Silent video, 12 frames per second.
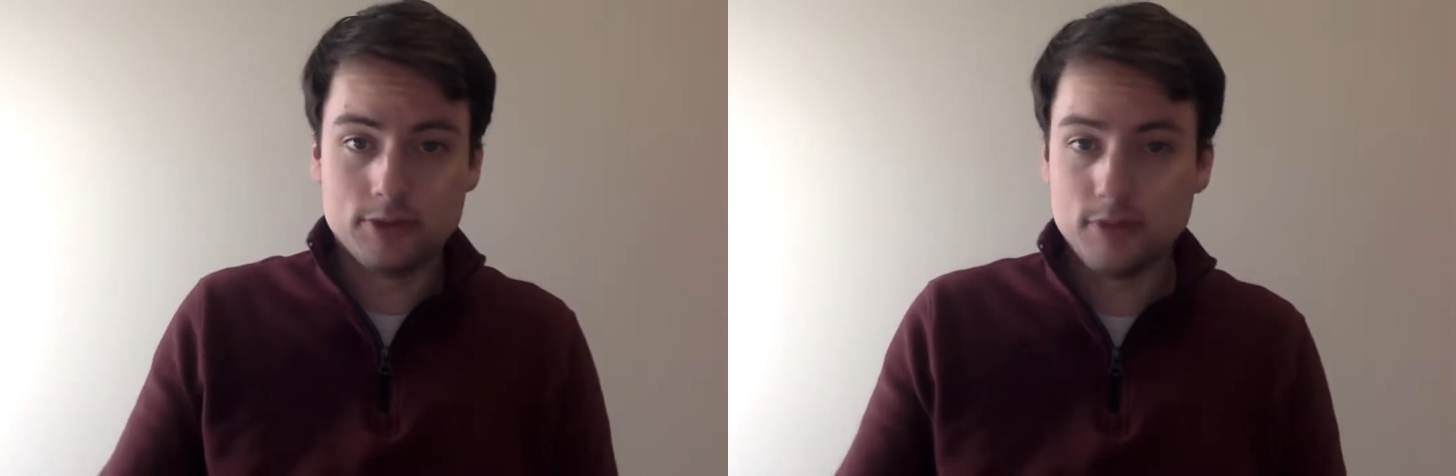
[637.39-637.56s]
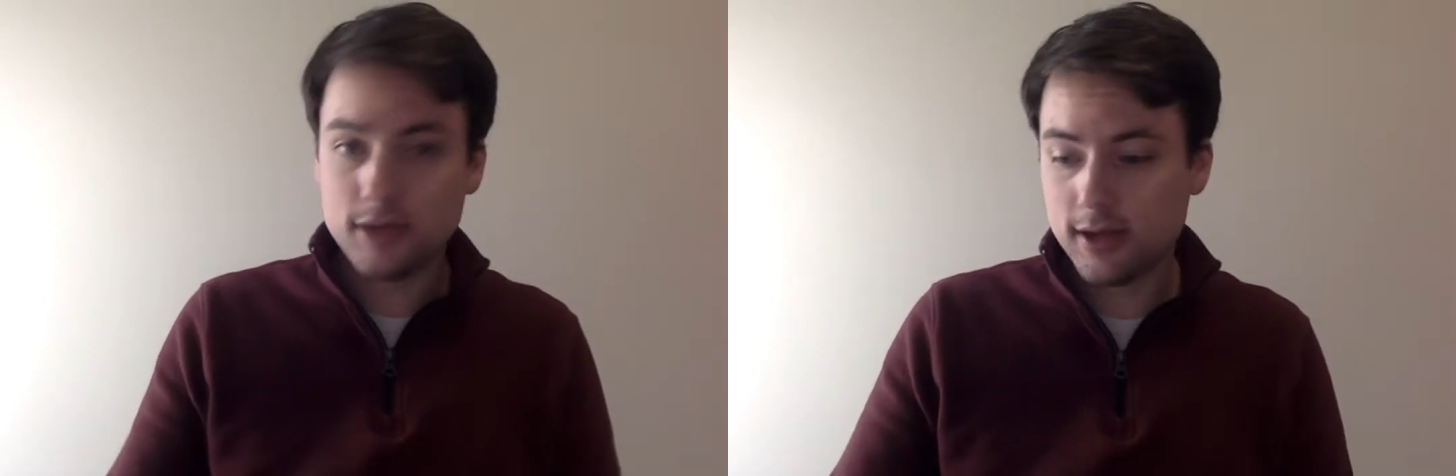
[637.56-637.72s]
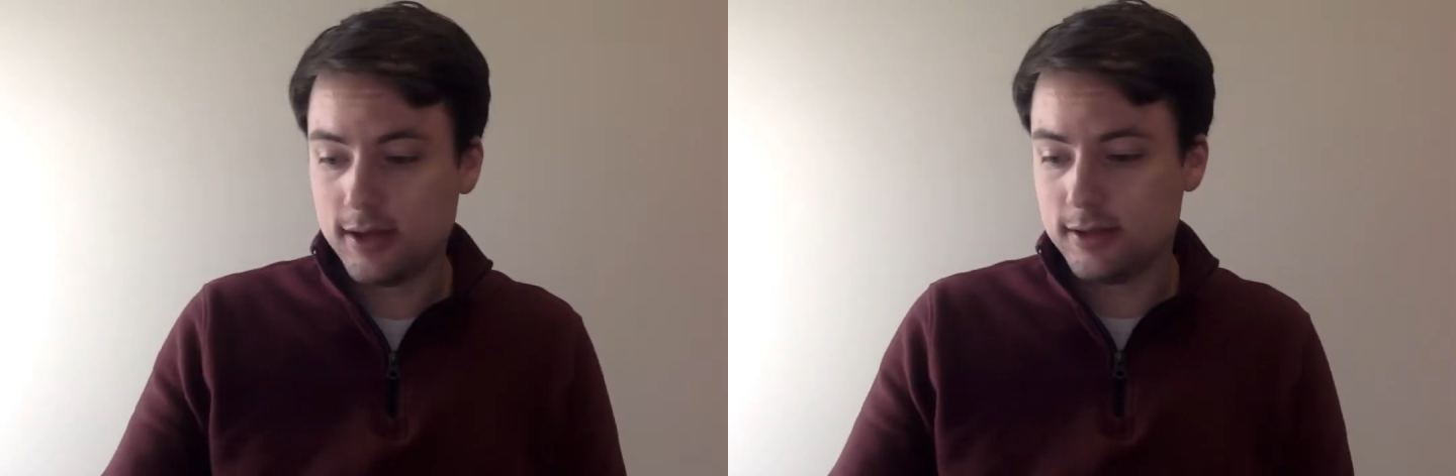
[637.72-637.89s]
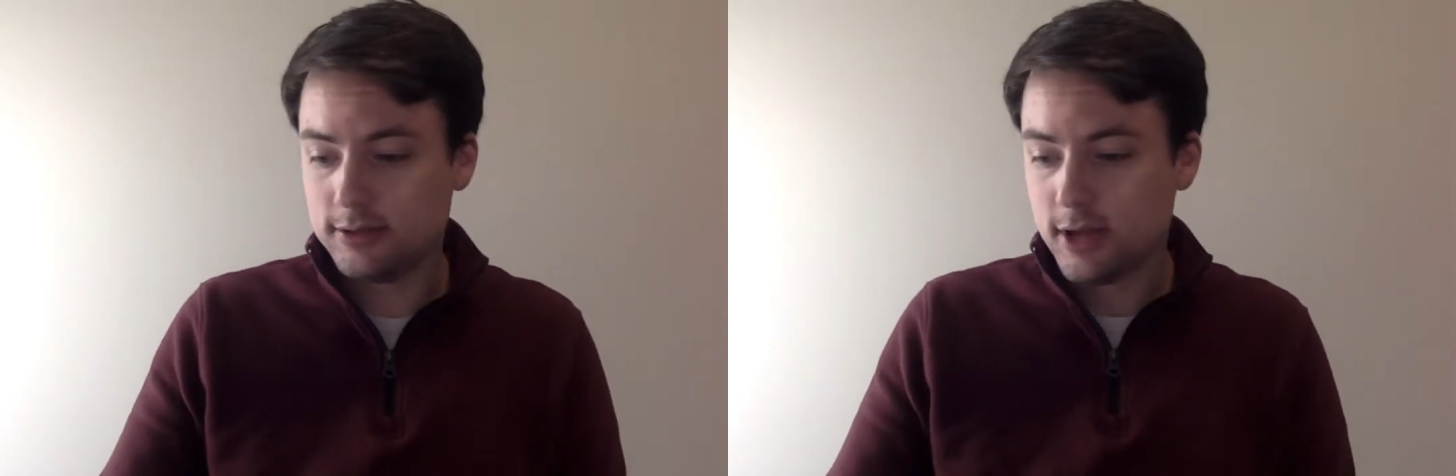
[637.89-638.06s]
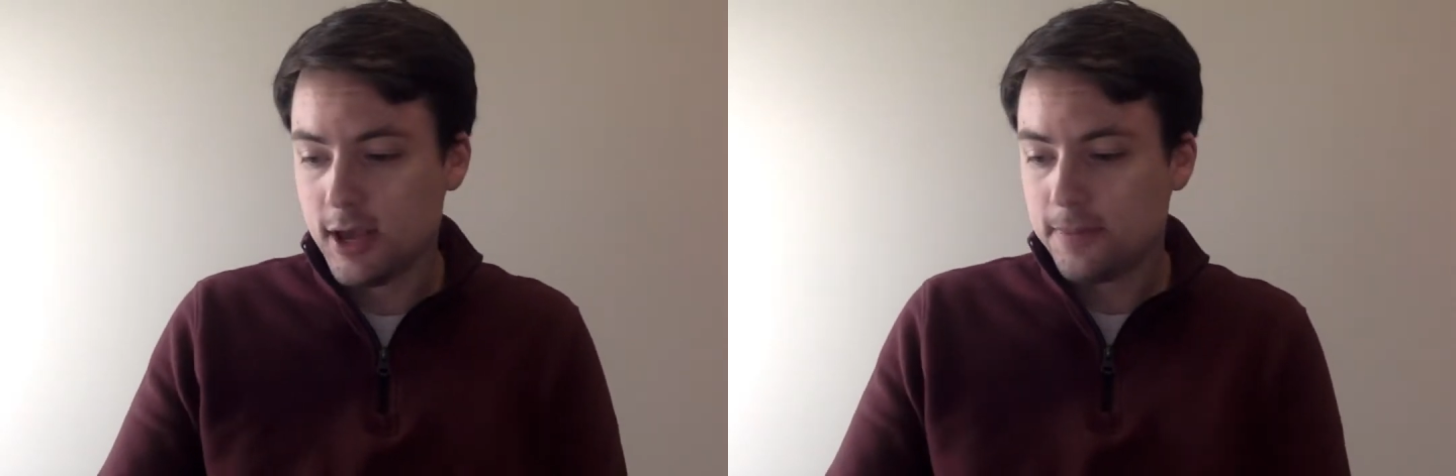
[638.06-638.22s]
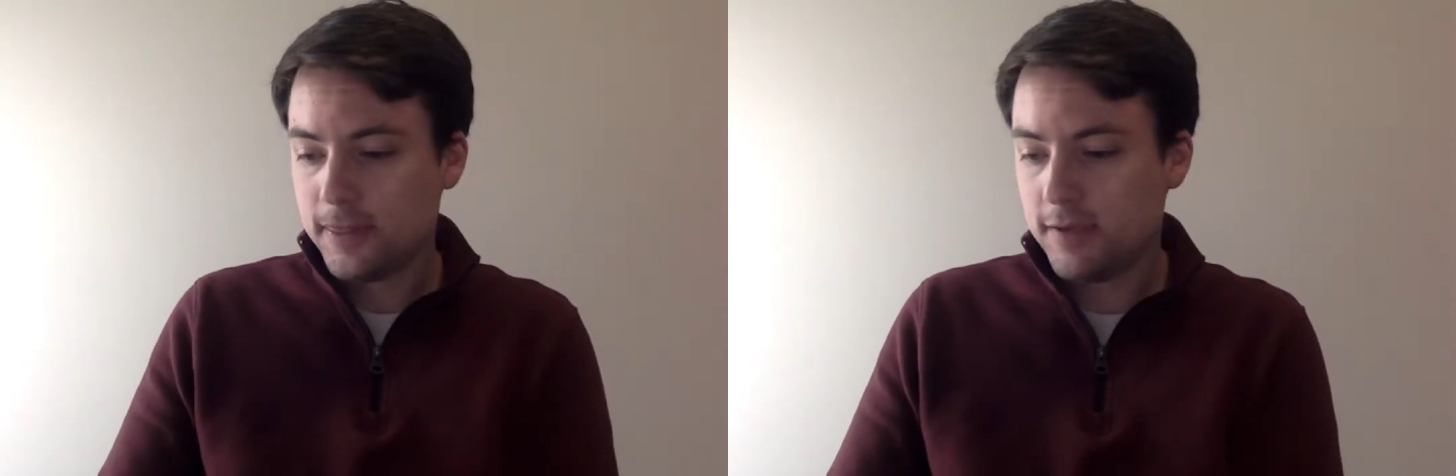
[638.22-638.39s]
because
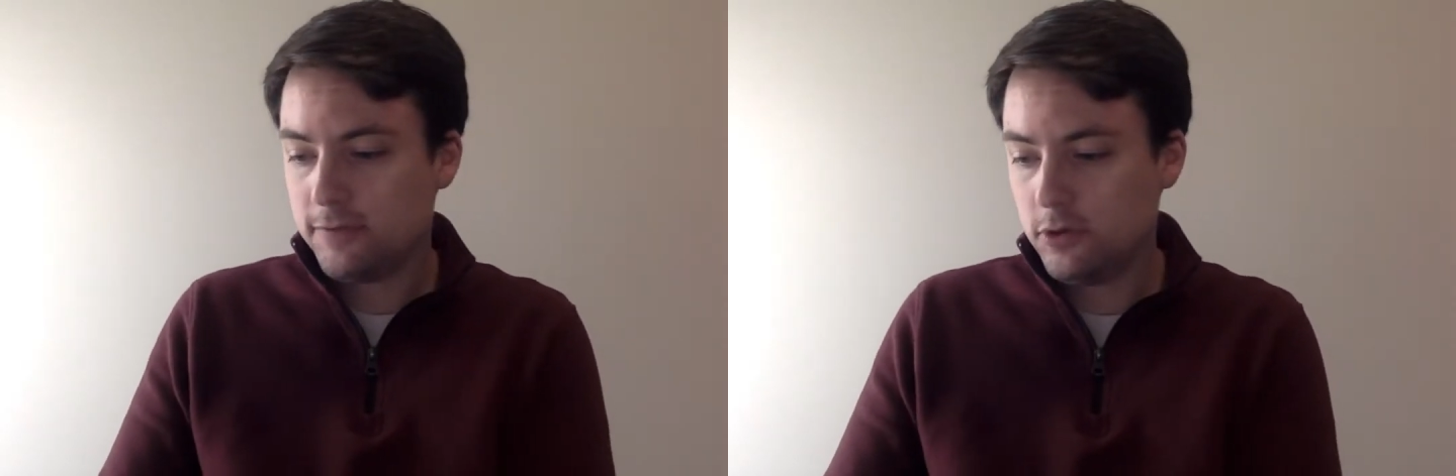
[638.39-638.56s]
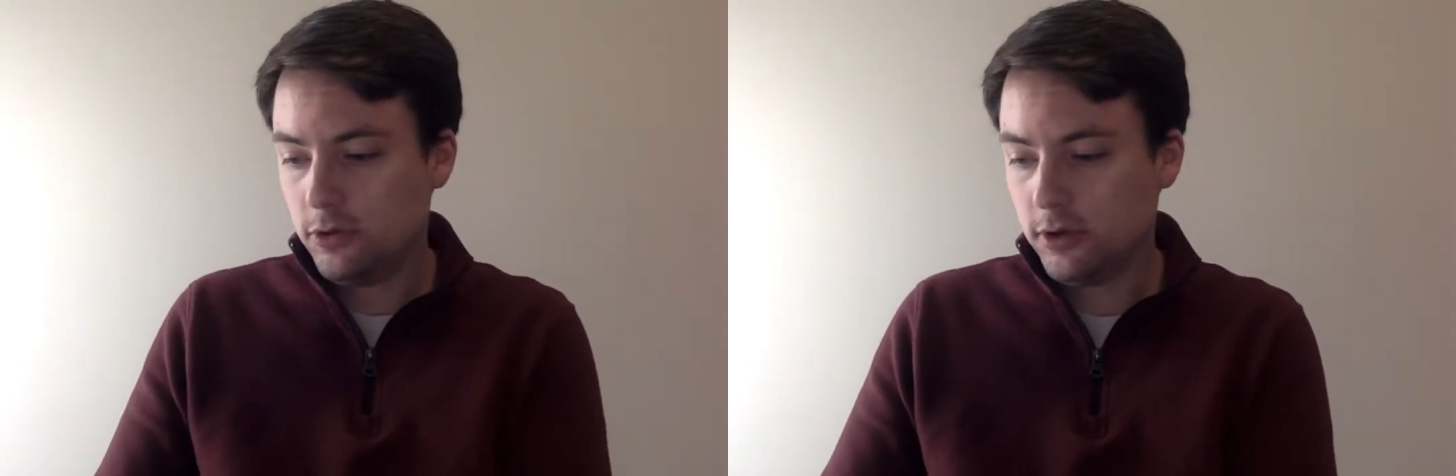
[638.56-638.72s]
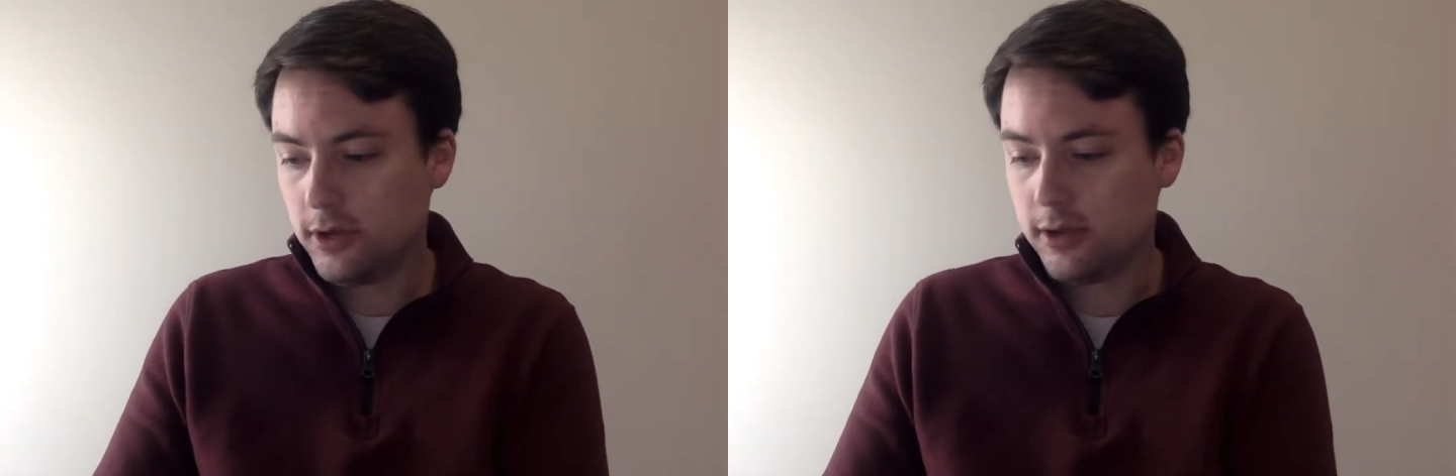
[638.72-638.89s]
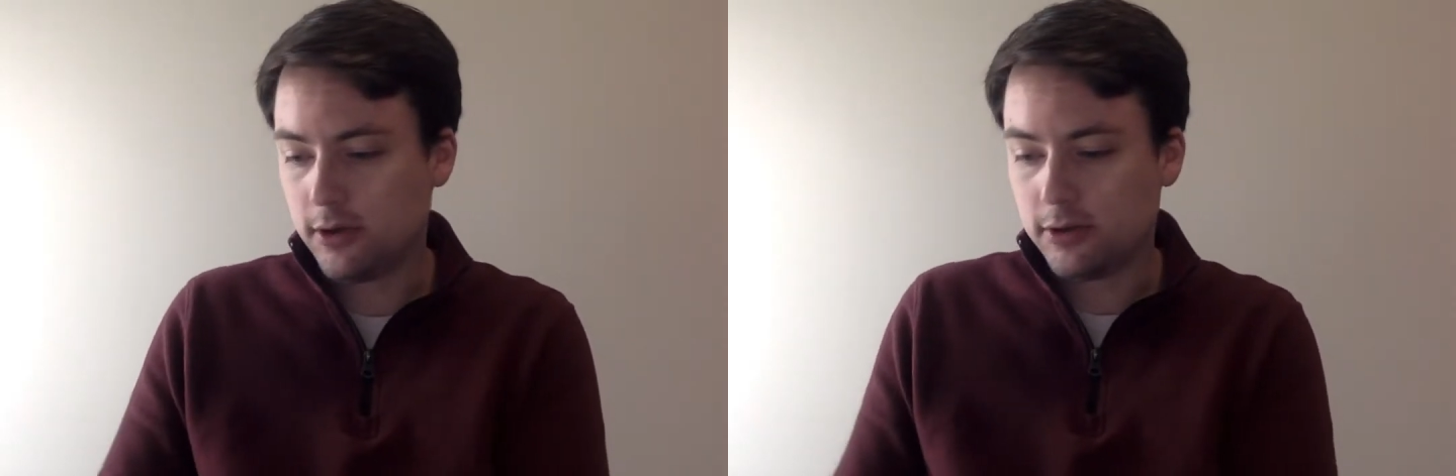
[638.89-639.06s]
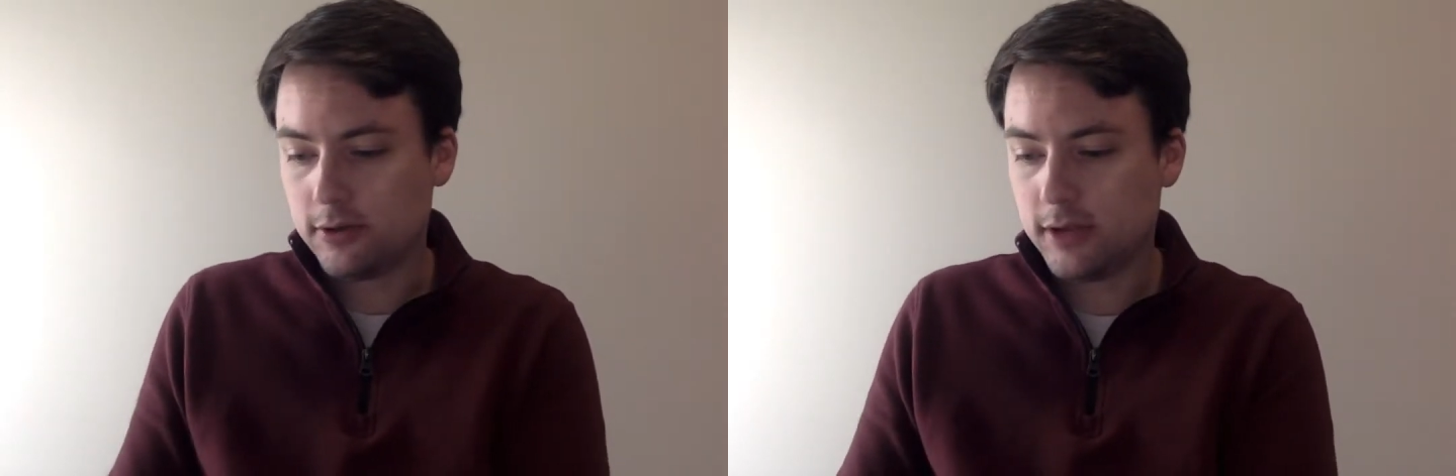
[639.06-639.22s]
if you look here